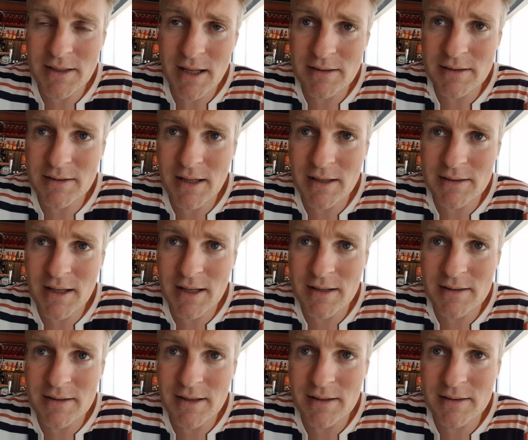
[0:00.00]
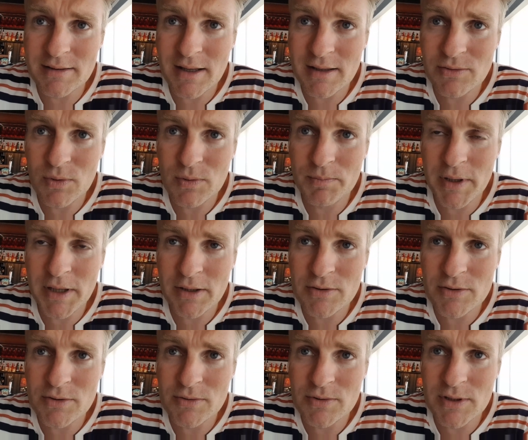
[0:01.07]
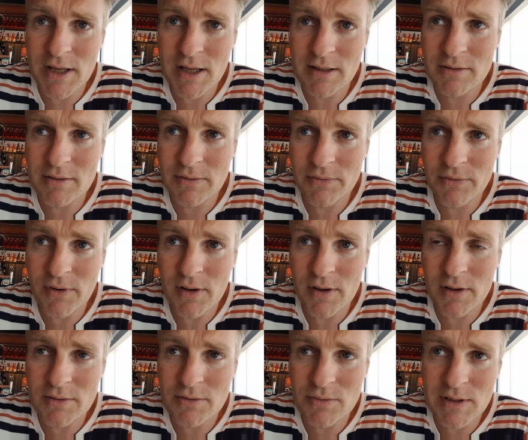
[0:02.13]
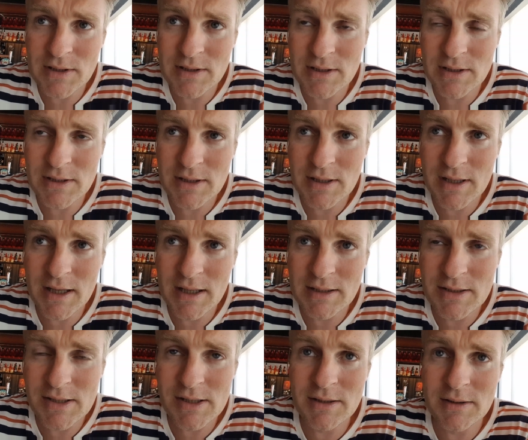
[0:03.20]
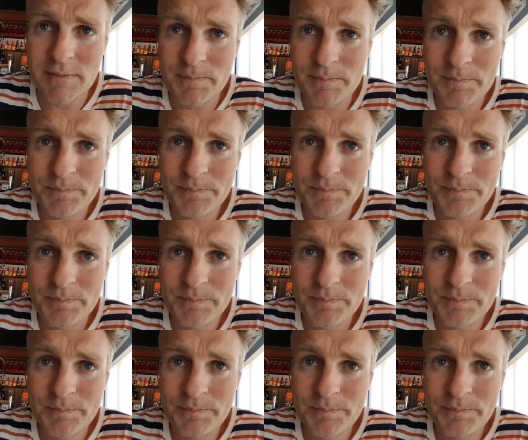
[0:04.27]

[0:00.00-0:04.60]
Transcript: that will bring us to the end of 2018.